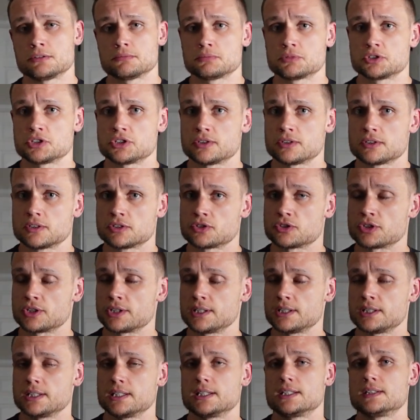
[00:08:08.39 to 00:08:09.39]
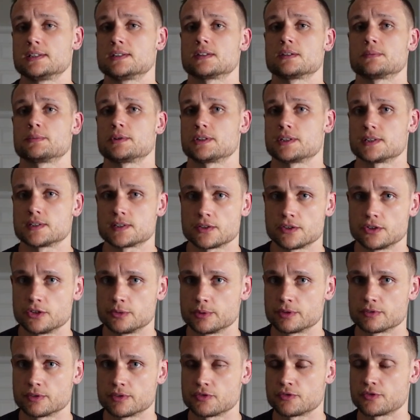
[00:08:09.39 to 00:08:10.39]
just trying to eat something that's a little
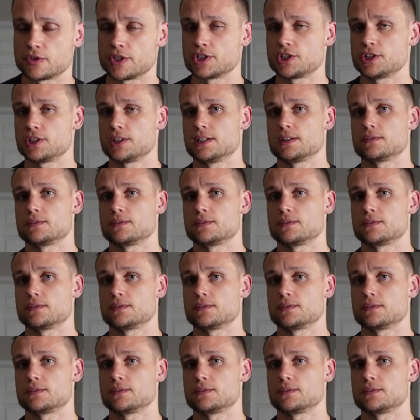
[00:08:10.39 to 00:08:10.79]
bit refreshing